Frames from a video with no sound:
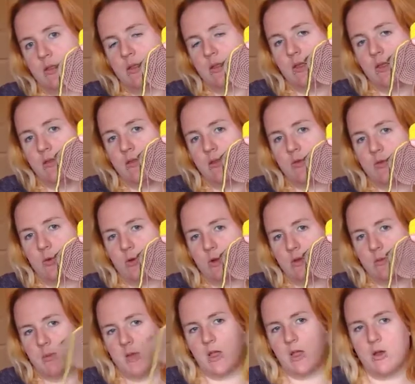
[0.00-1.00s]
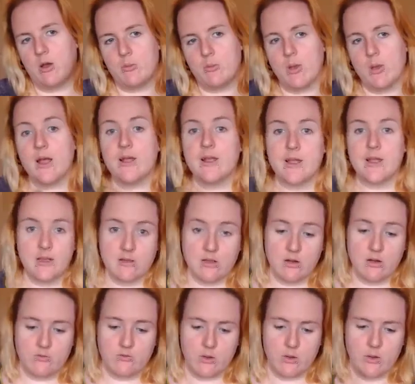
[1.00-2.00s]
This is going to become a
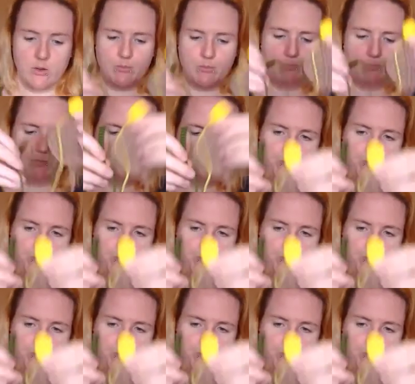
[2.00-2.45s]
sunflower.